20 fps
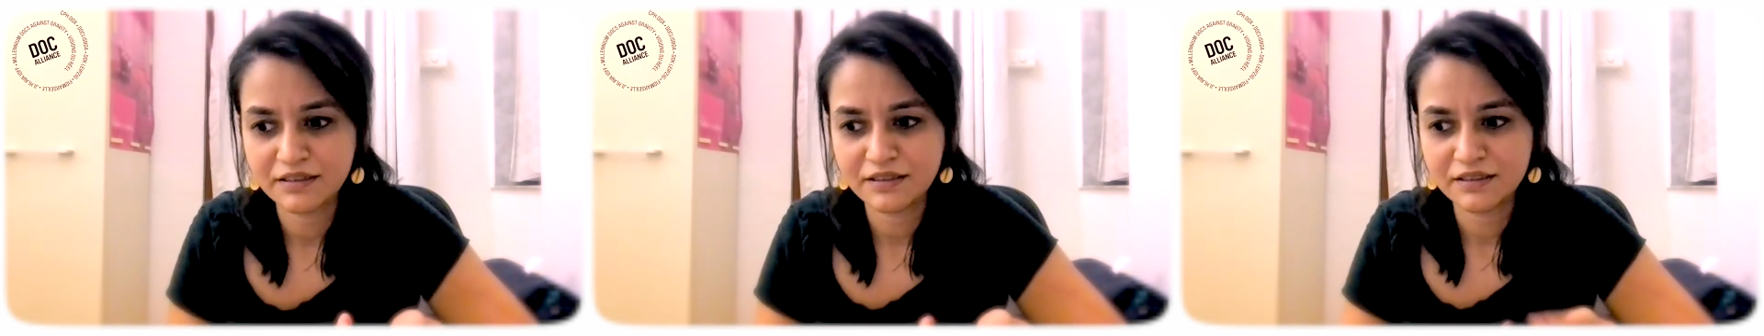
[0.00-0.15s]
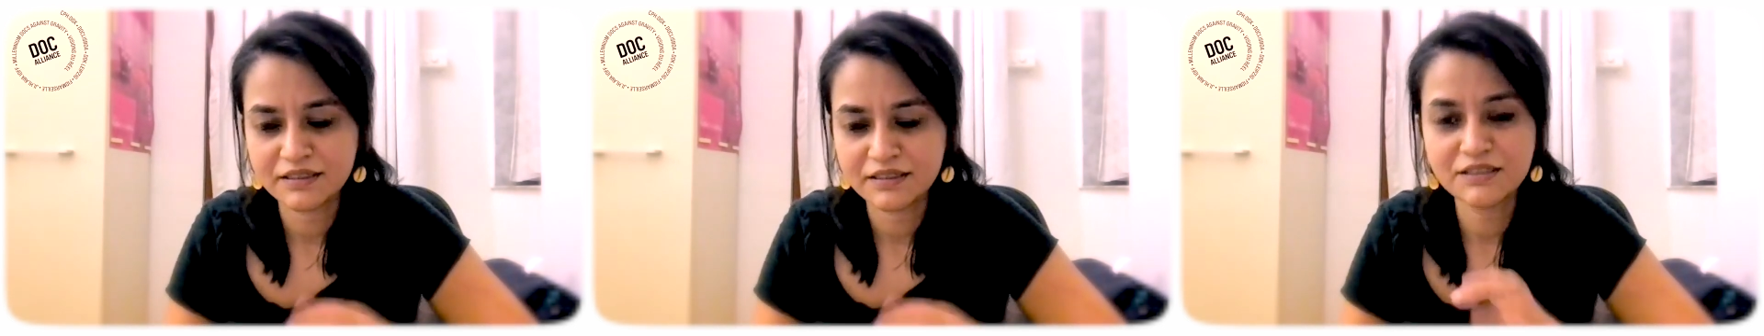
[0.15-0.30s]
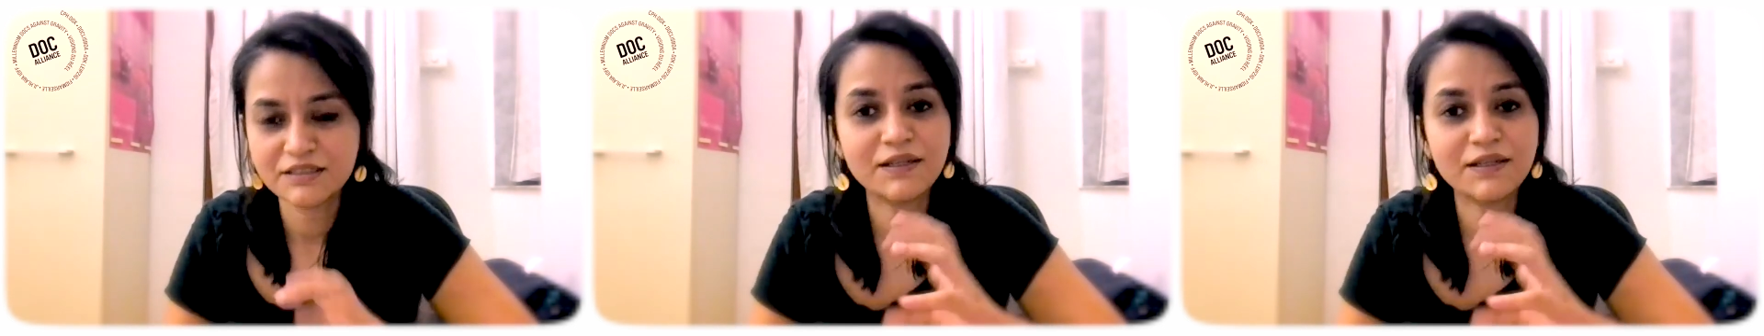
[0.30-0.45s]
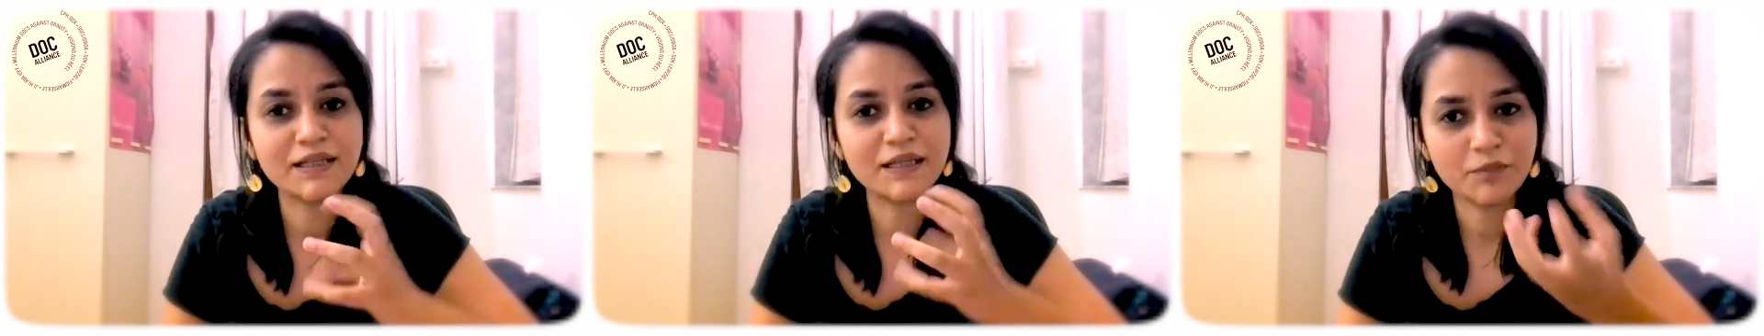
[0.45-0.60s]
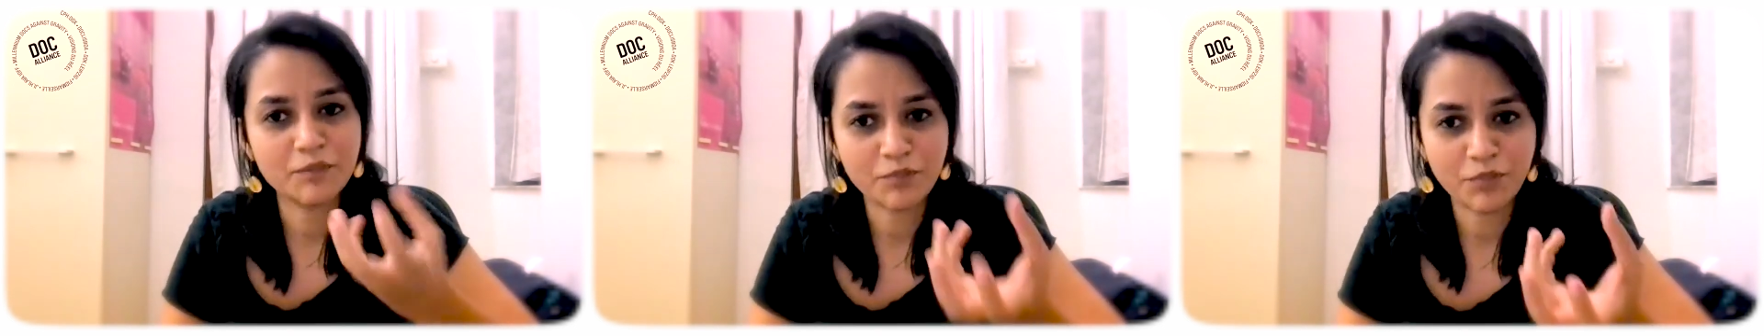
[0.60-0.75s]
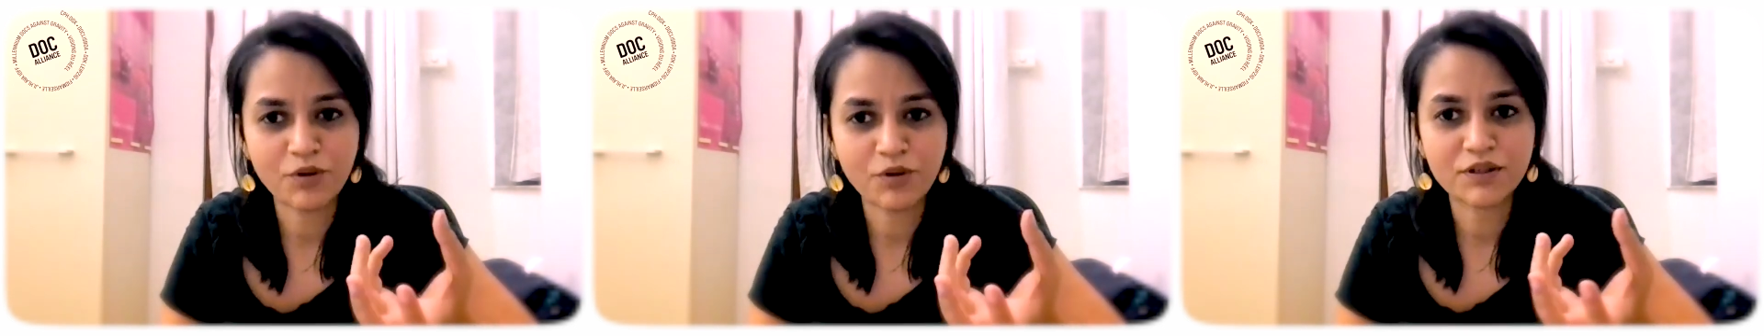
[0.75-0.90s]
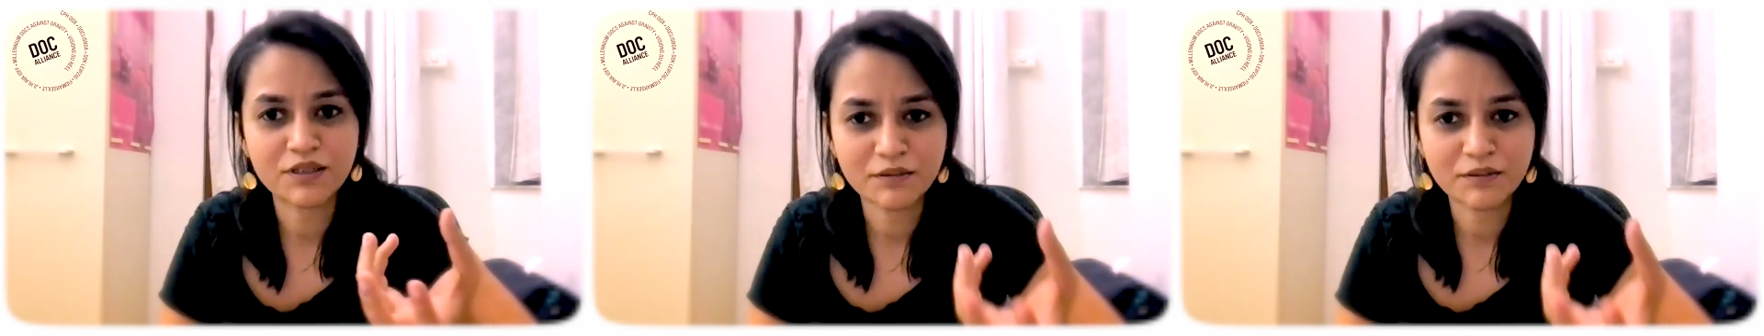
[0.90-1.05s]
it's a very
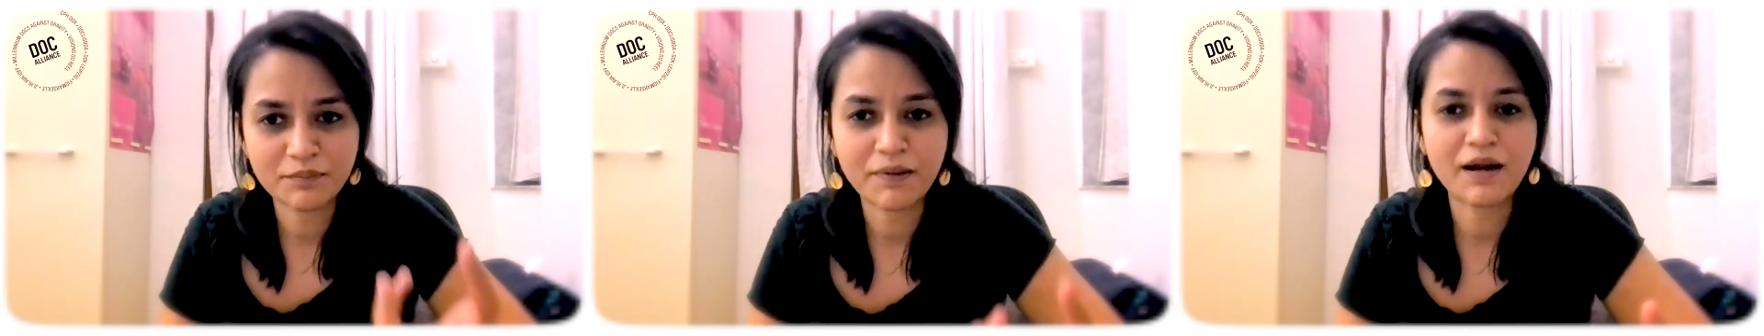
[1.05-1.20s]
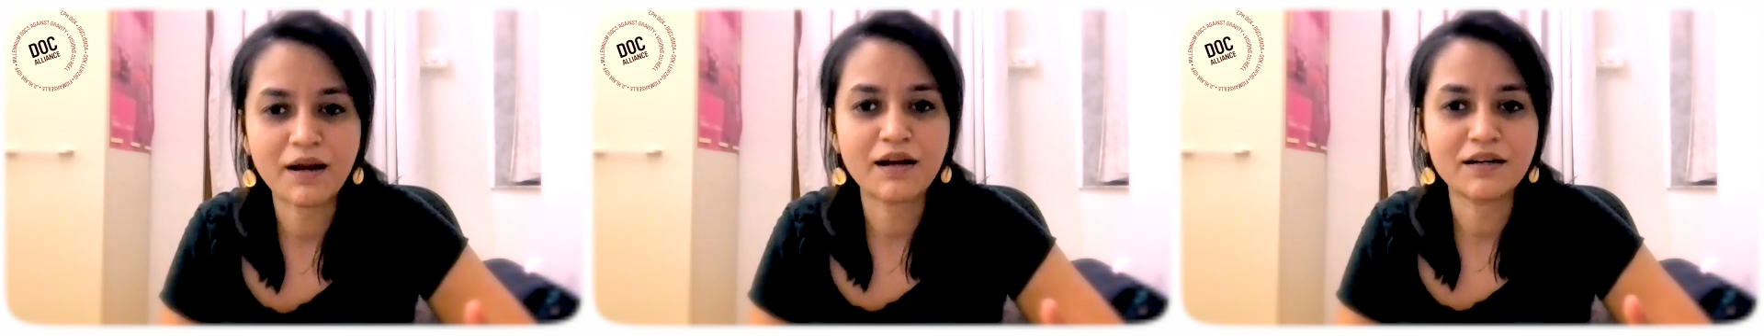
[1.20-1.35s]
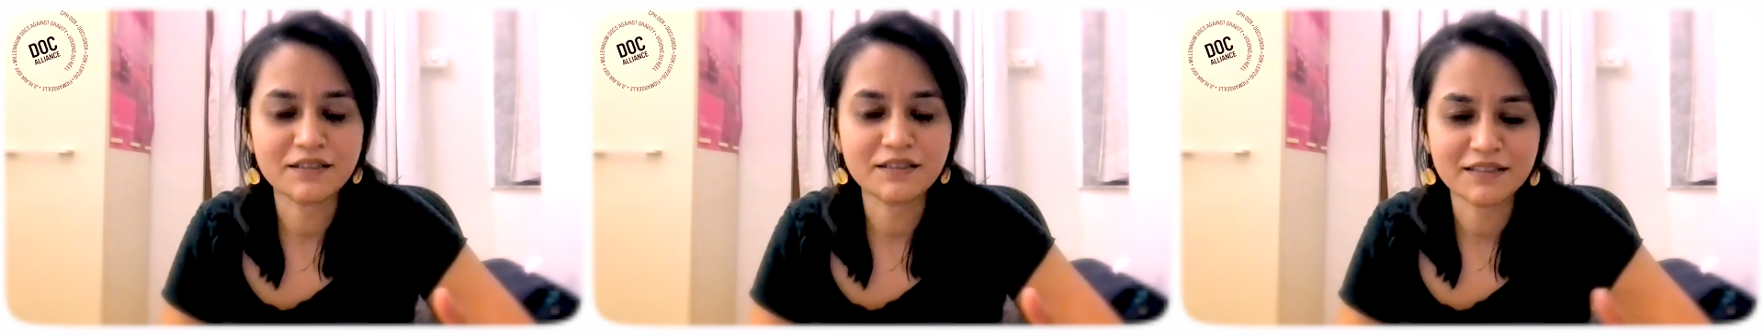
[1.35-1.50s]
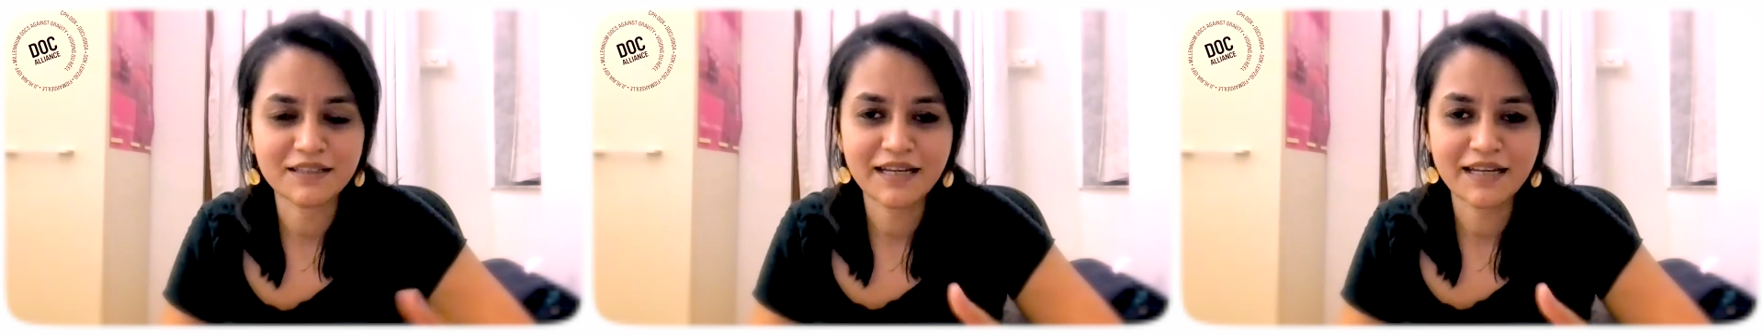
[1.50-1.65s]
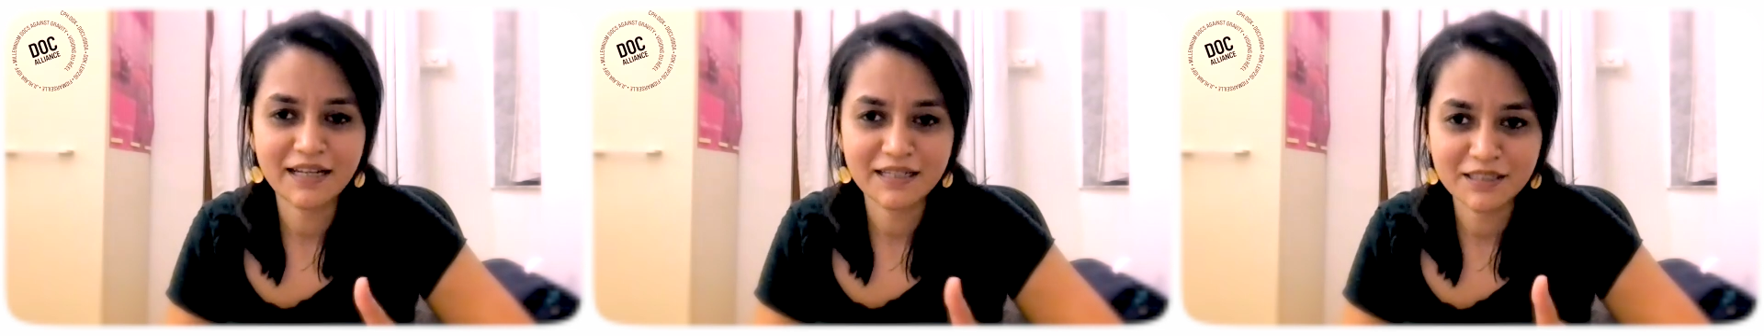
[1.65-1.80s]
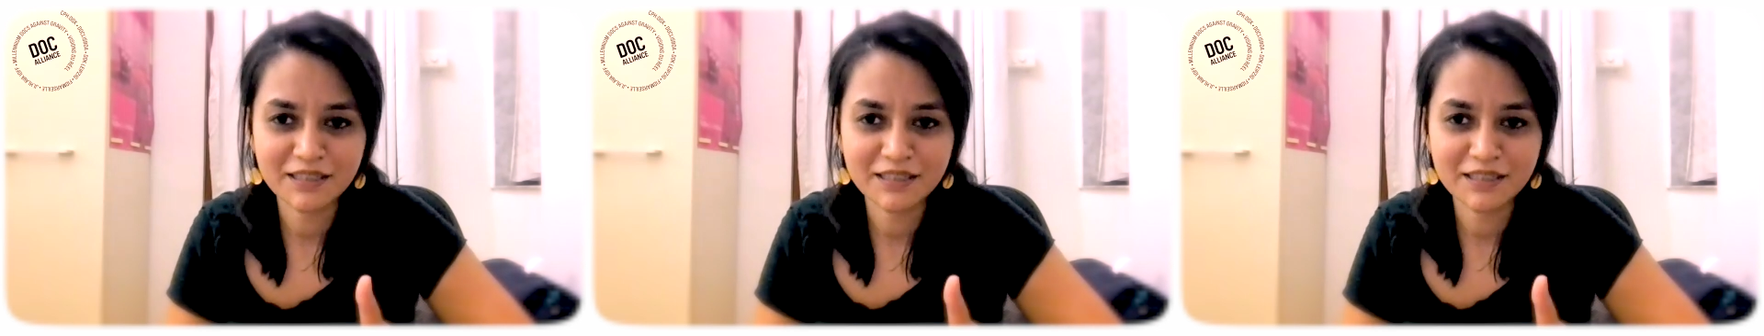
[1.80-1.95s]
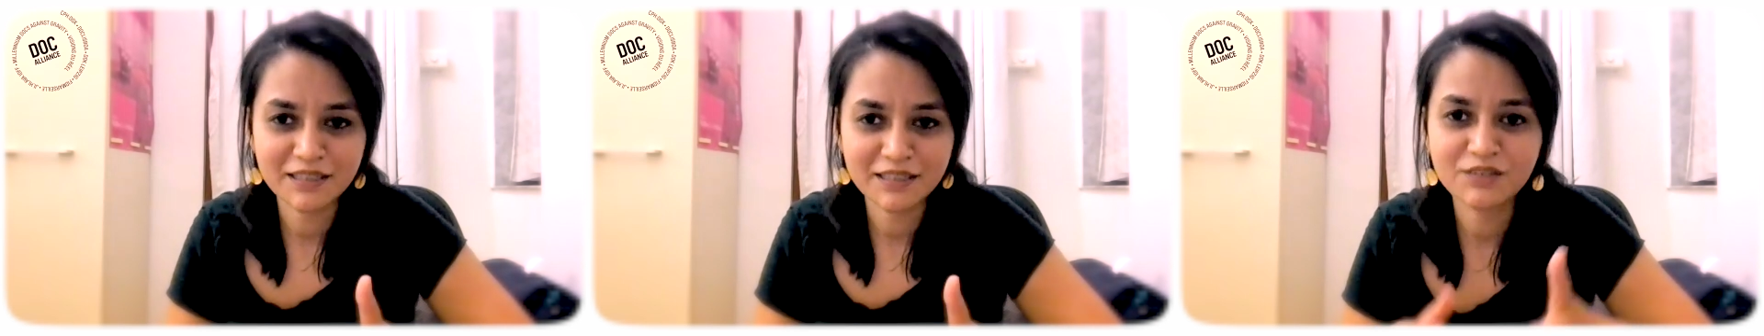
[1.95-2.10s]
important part
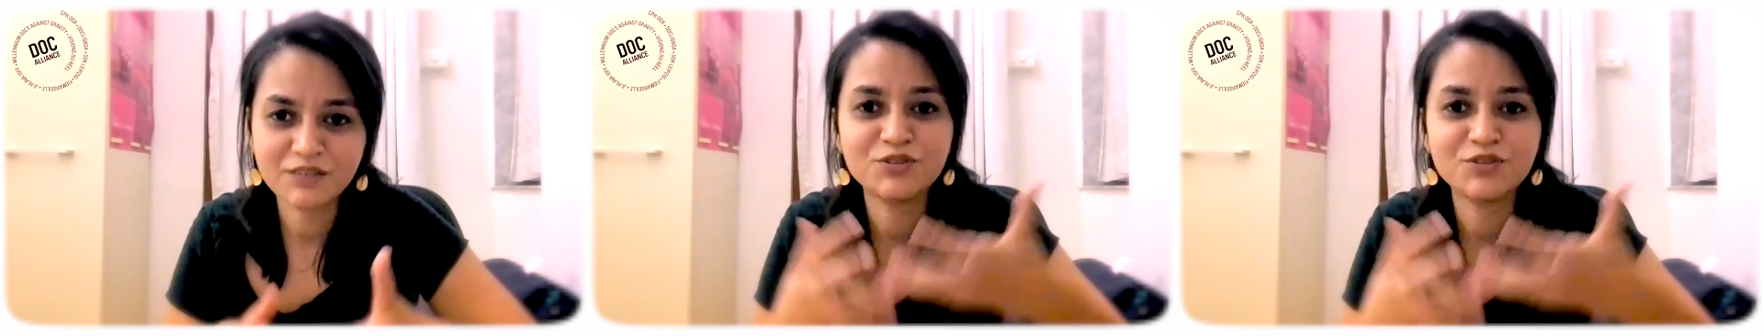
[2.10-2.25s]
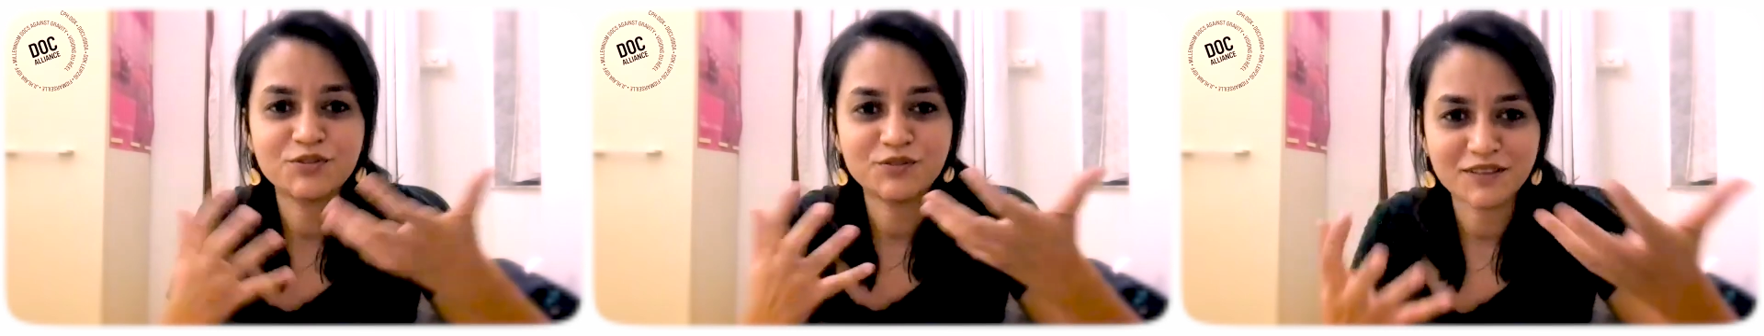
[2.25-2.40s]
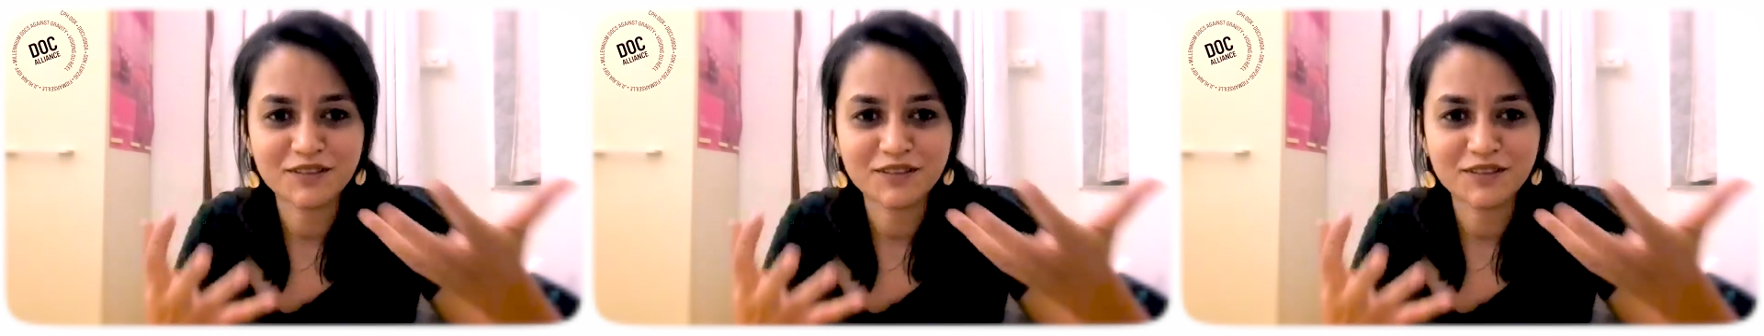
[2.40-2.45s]
and if you